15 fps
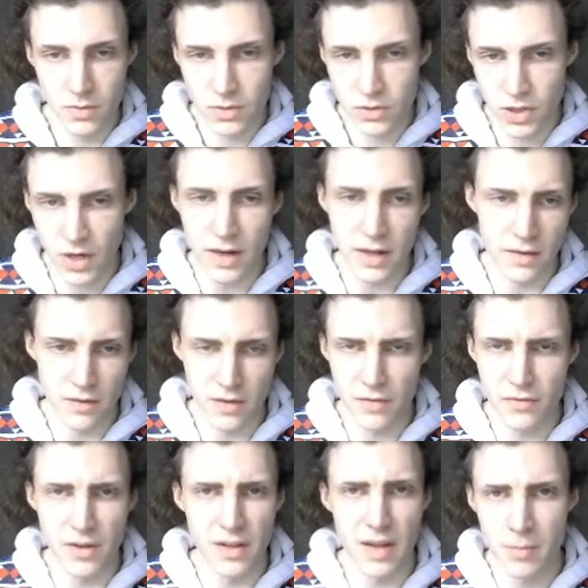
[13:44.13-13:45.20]
try to get
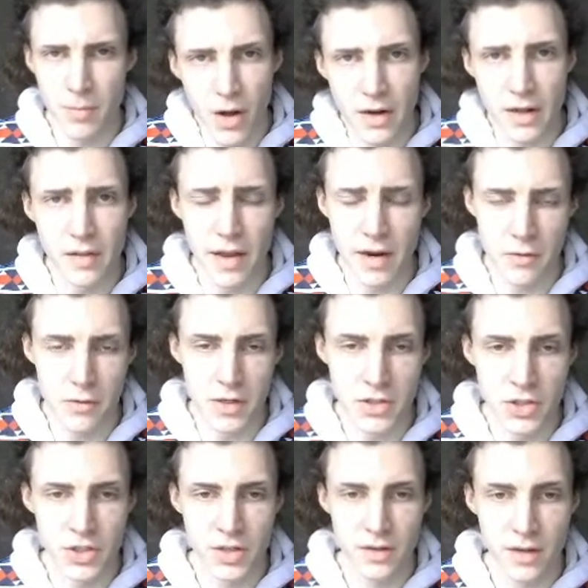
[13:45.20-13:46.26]
stuff on like body
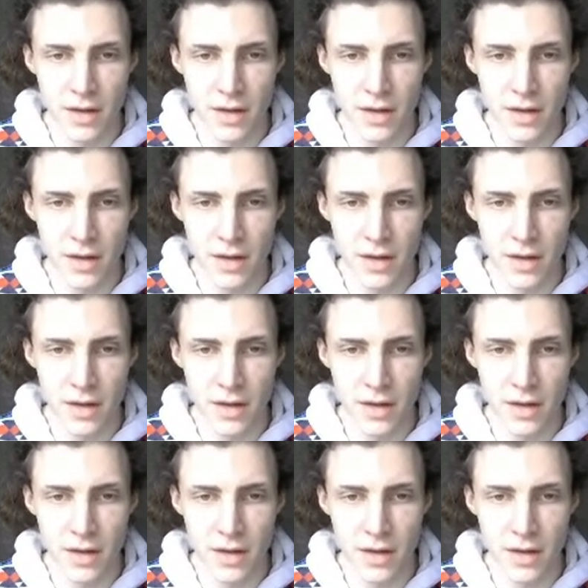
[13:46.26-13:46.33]
language.